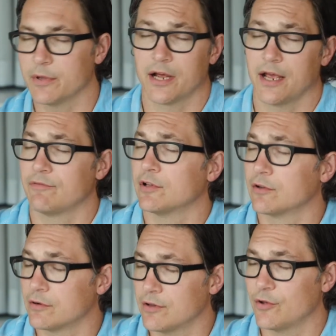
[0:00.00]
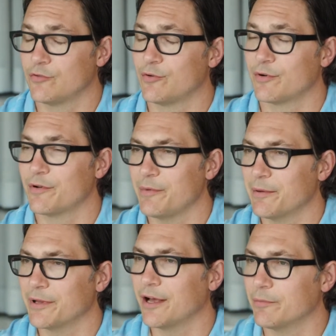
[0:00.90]
and I have to learn those in order to be
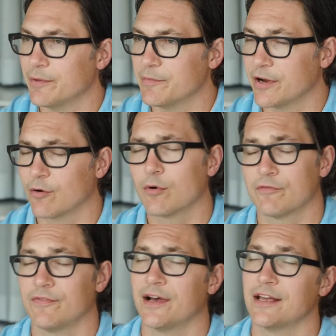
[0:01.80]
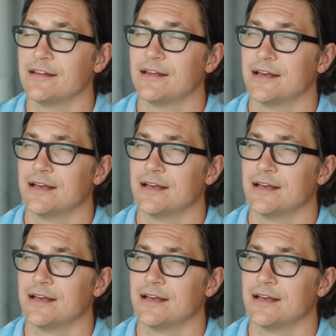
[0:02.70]
able to help them there, or find